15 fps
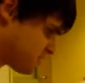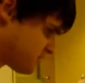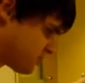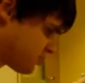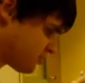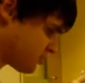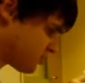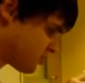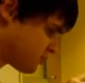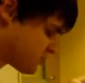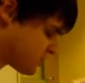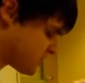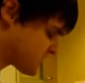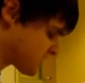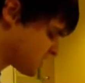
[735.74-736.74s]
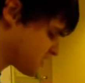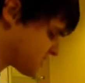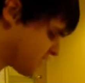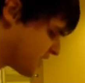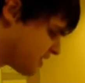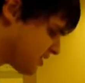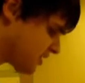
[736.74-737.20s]
going to use this
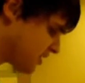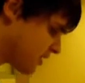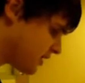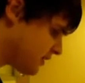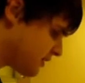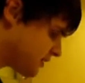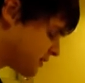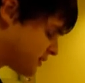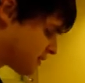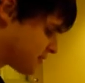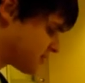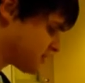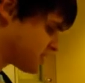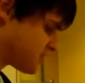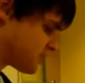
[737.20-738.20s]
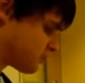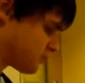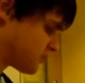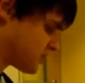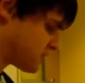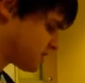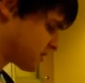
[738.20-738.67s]
cassette here. This is
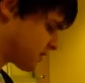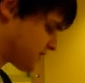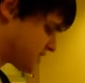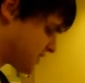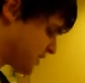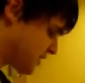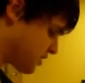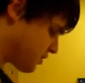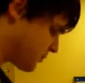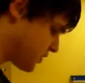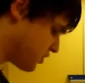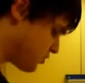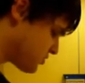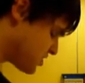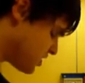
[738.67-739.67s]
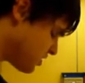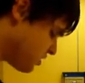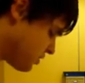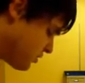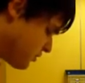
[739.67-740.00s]
a cassette I'm going to be using.